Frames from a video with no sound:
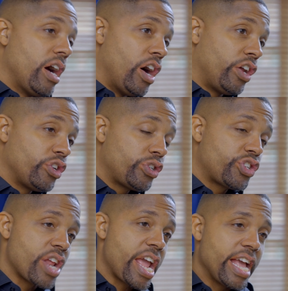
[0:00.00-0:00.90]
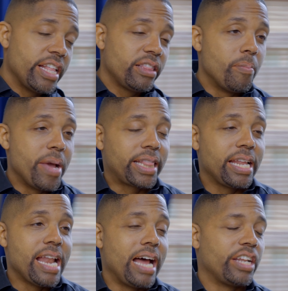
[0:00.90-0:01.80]
Understand the
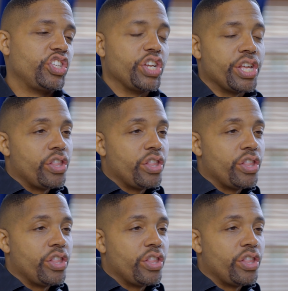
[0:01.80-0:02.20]
methodology.